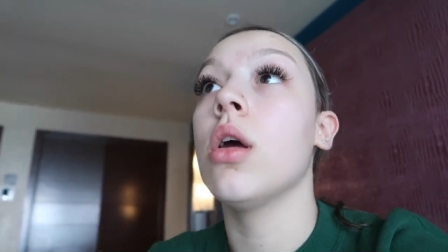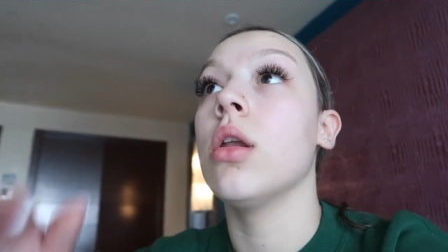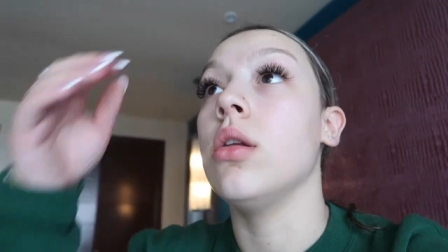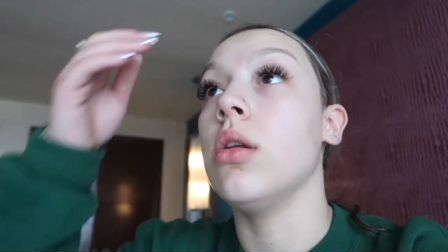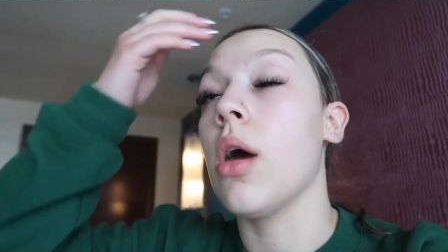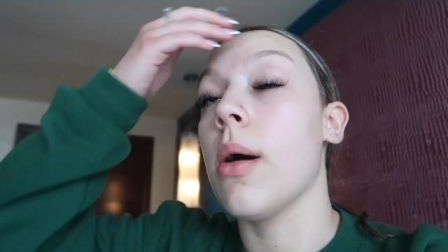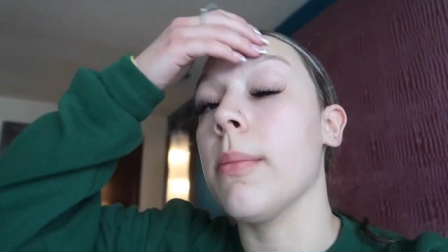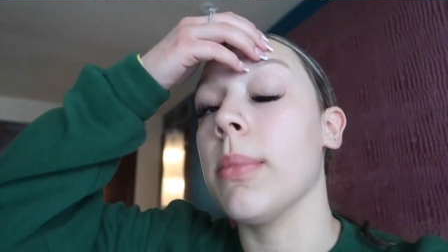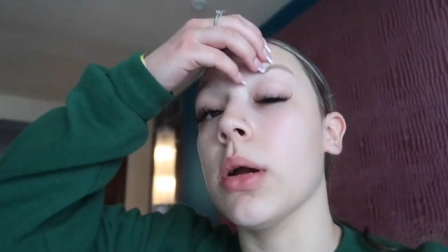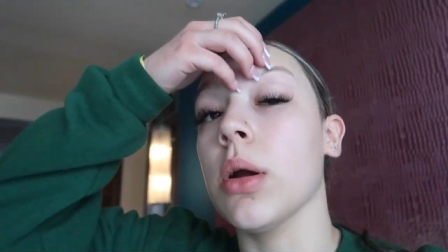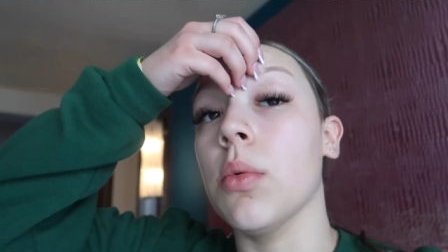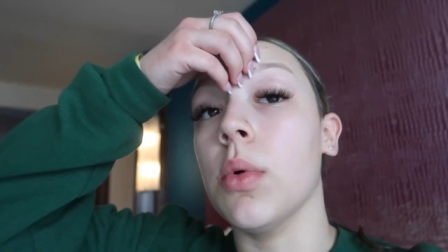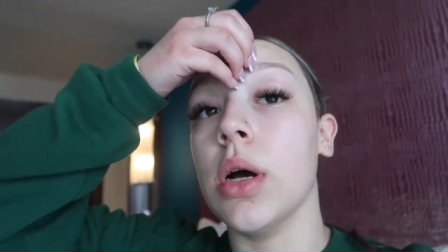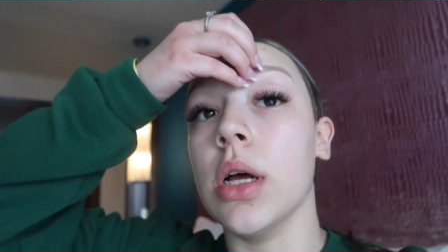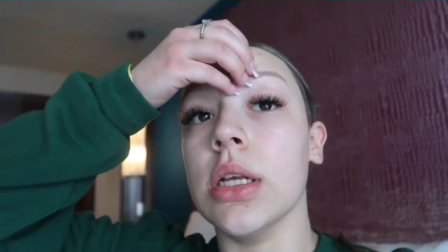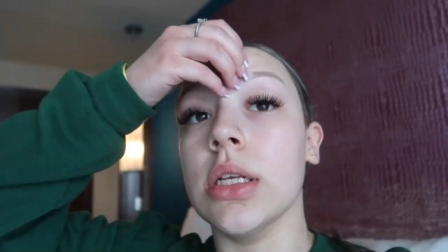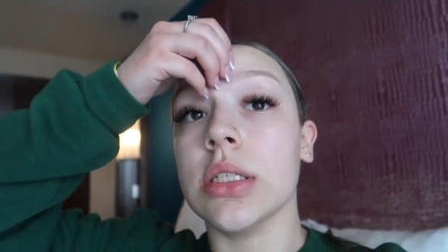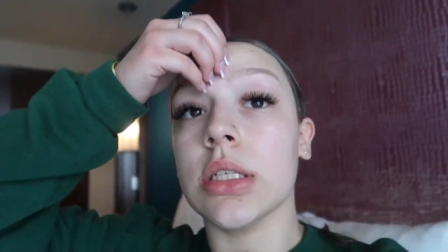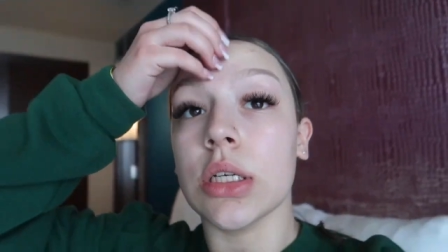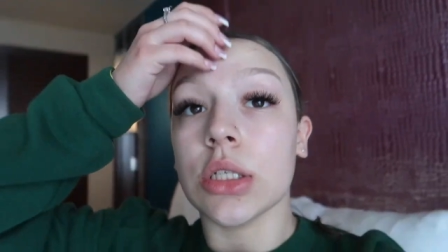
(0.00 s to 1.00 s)
number
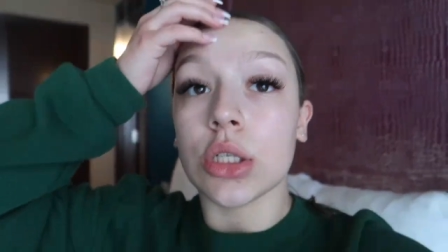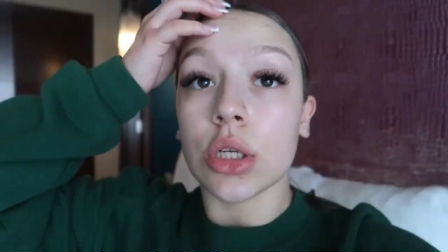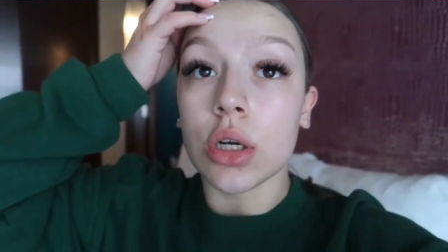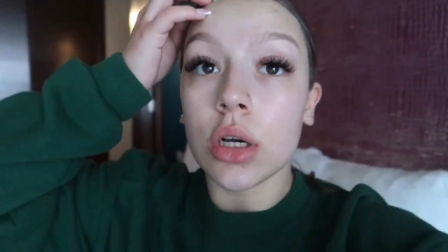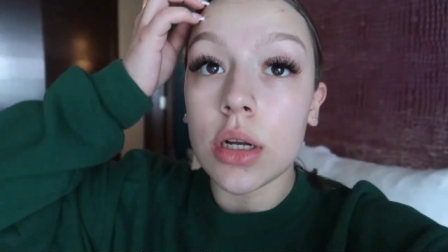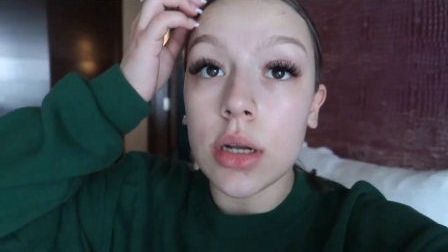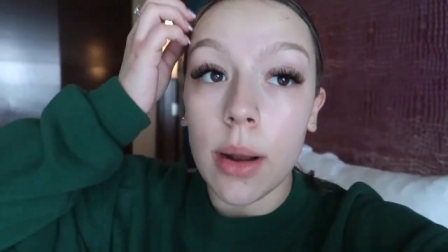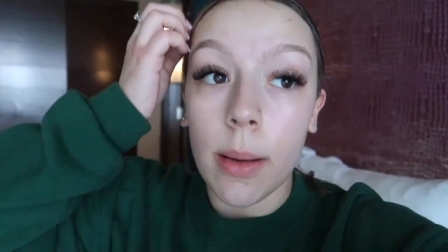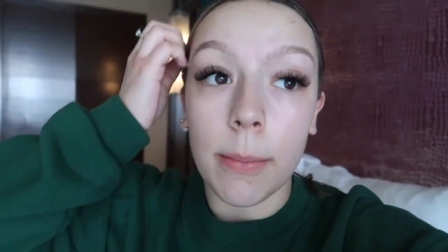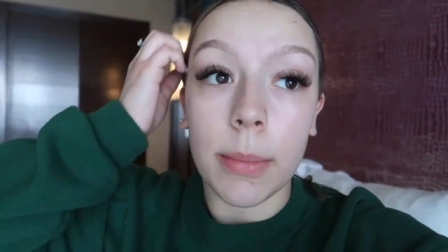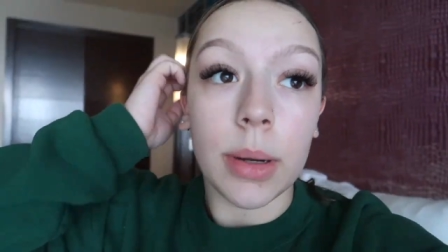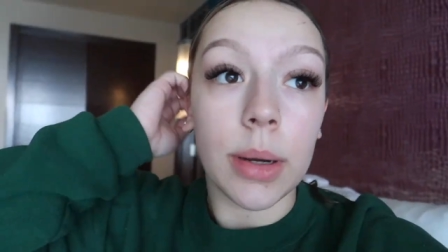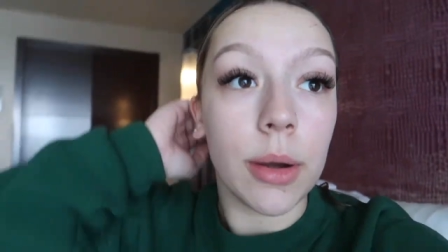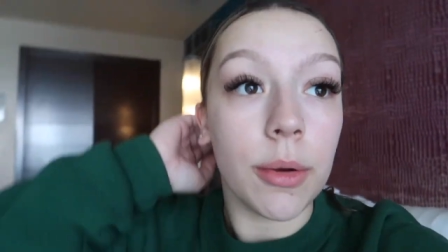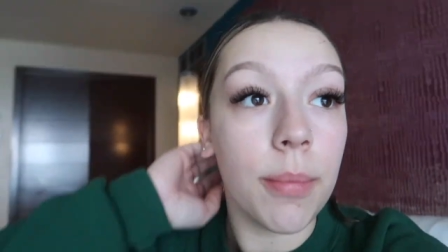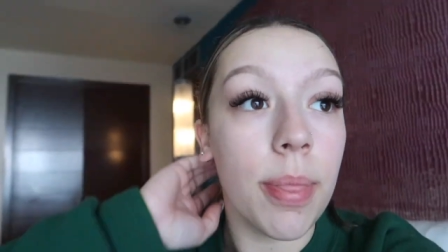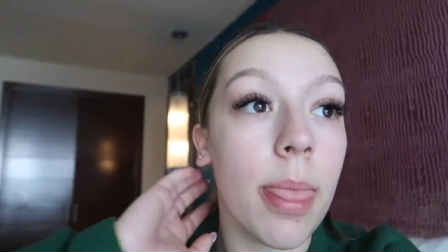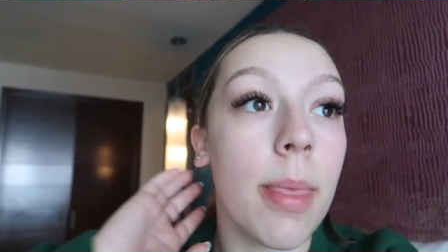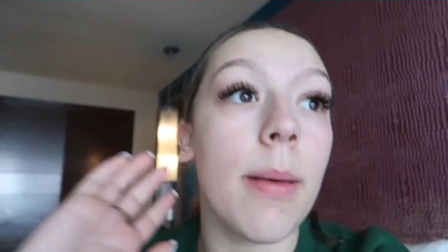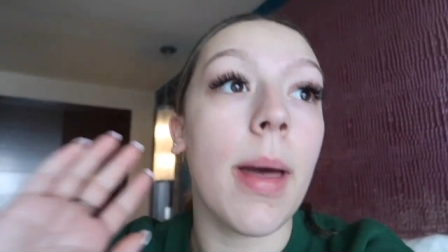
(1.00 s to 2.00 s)
was a certain
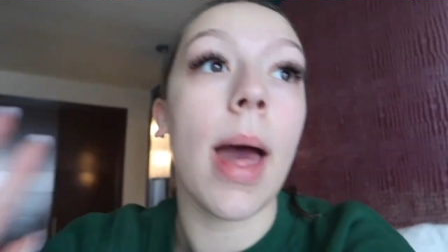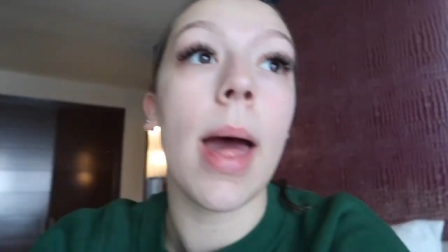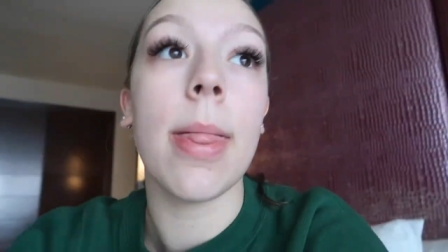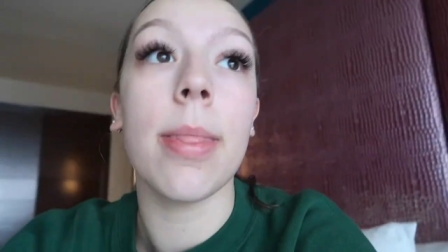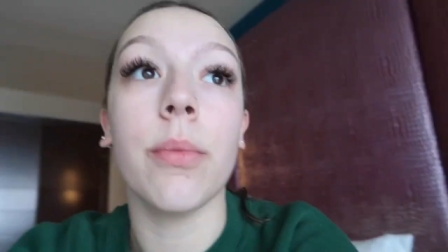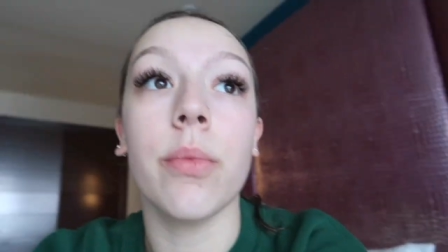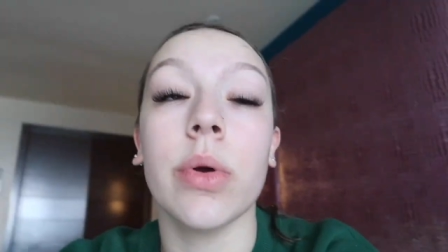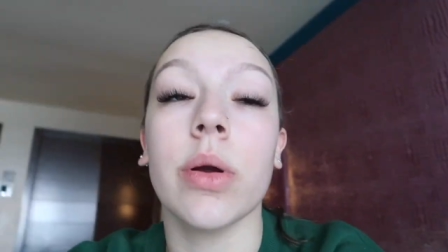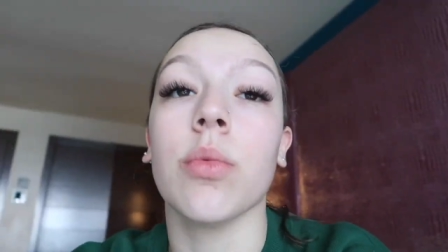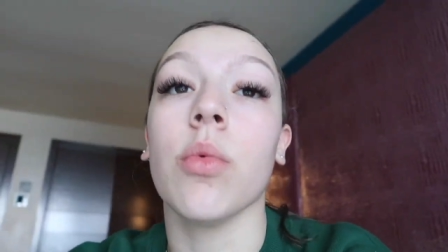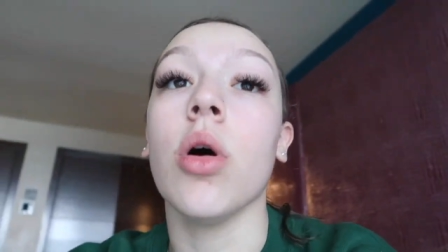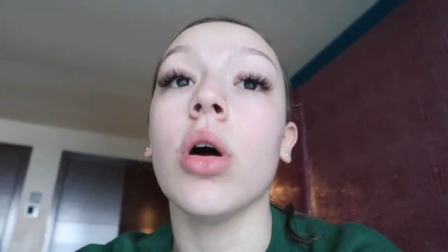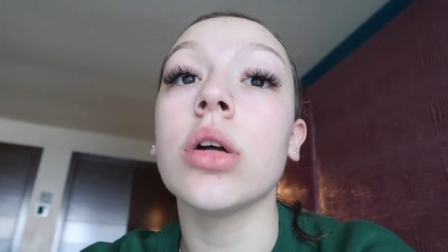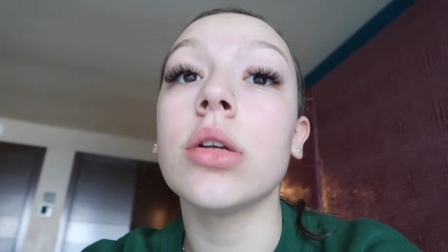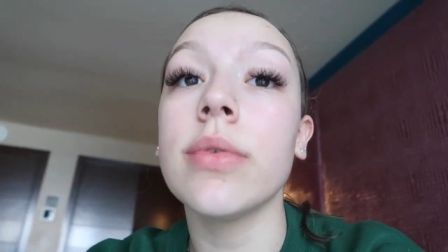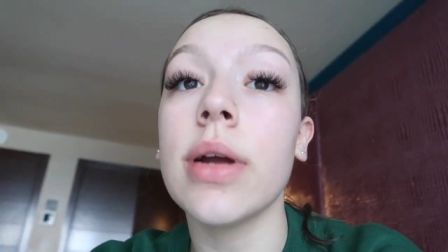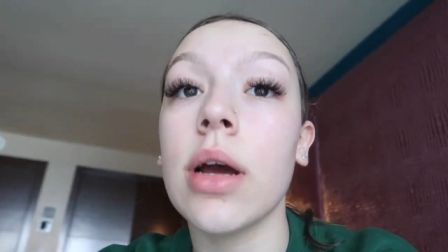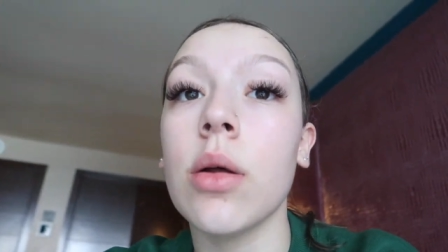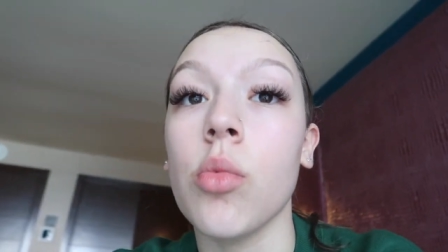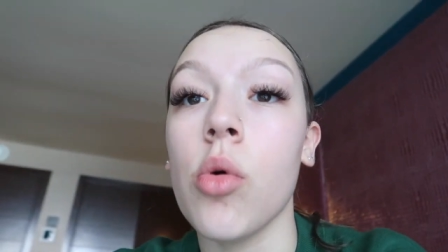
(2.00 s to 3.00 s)
number and we we're
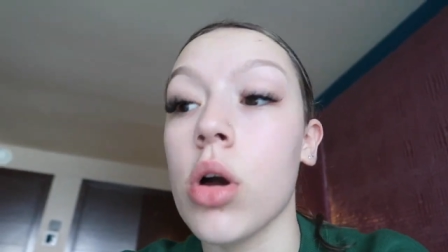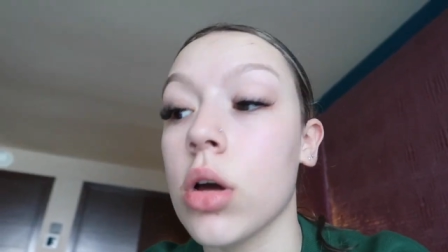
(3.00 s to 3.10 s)
walking around,